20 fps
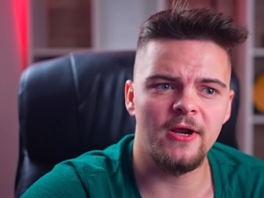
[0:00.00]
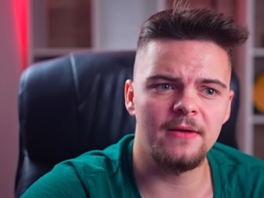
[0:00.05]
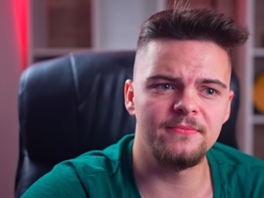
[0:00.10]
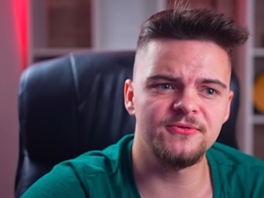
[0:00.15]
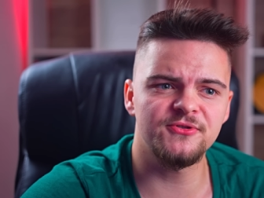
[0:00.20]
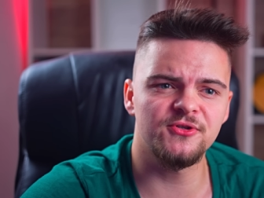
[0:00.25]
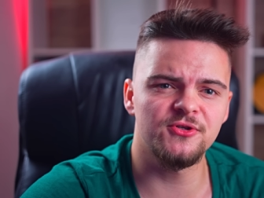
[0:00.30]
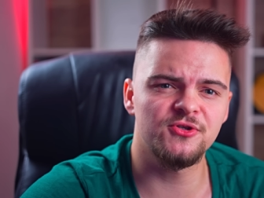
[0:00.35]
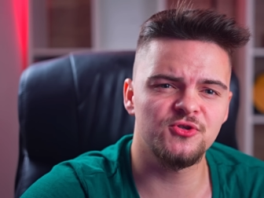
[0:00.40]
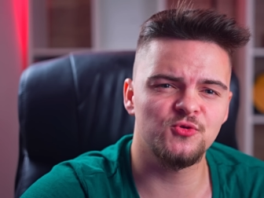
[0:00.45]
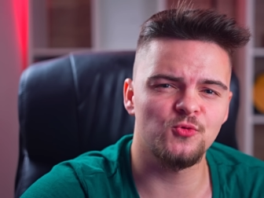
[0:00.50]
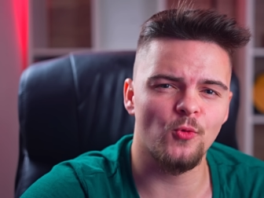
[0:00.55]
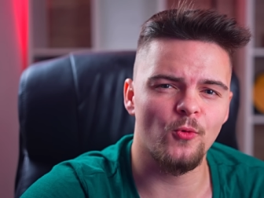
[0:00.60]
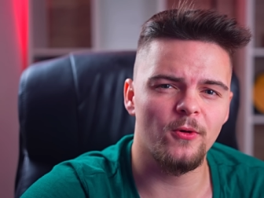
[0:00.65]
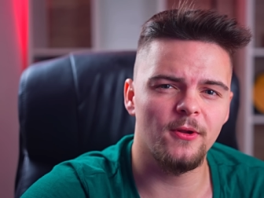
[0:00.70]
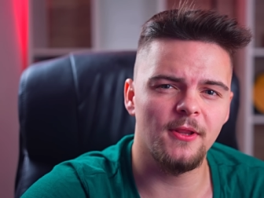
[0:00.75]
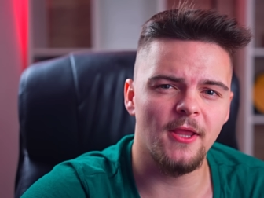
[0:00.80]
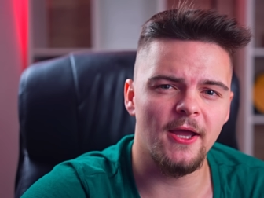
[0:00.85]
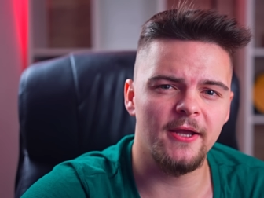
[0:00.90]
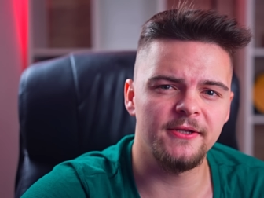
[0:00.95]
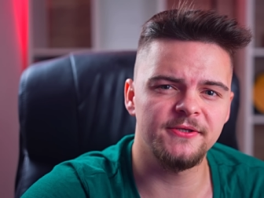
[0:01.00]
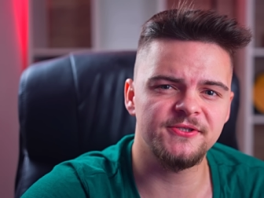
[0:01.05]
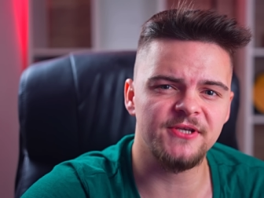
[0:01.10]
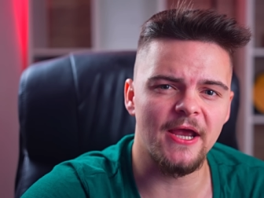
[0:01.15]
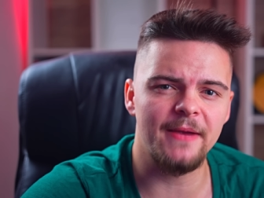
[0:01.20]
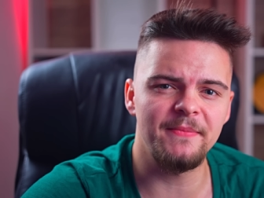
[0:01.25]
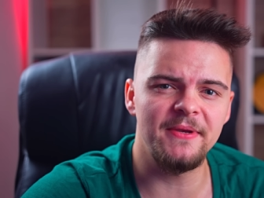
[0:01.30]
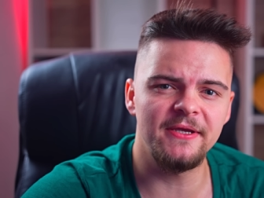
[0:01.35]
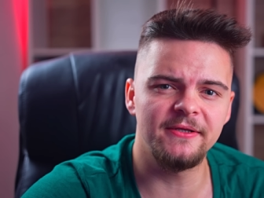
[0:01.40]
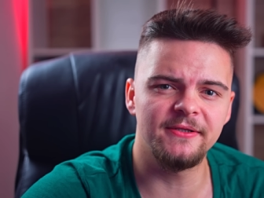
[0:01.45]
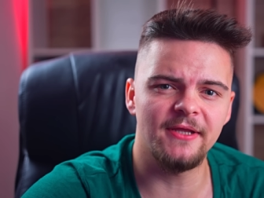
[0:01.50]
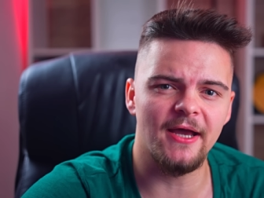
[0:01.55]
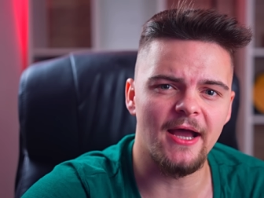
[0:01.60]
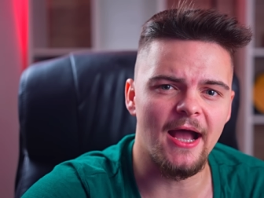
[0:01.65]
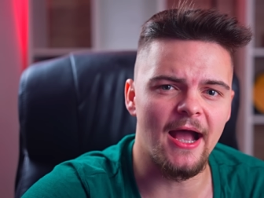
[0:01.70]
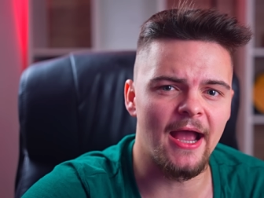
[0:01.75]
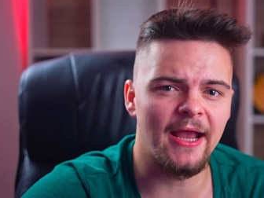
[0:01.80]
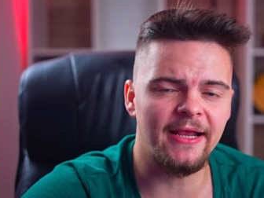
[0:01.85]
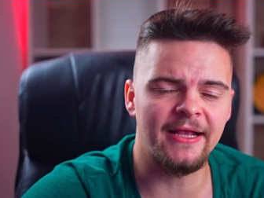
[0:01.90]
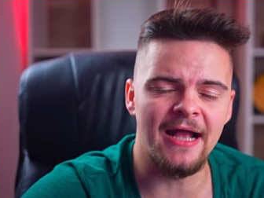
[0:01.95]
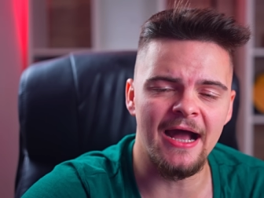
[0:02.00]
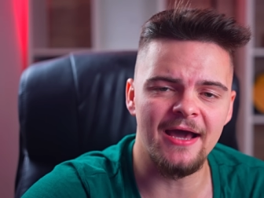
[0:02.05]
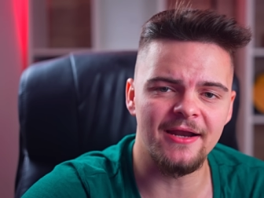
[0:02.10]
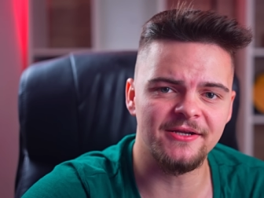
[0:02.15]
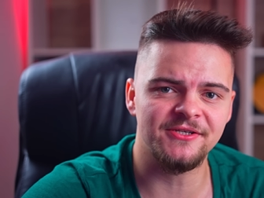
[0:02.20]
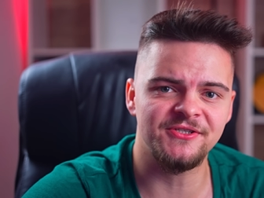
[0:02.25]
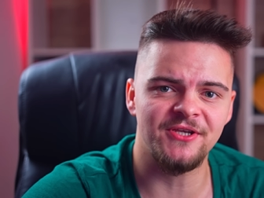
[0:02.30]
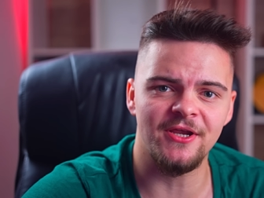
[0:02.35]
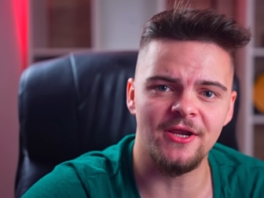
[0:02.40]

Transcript: And when it comes to storylines, I mean, I gotta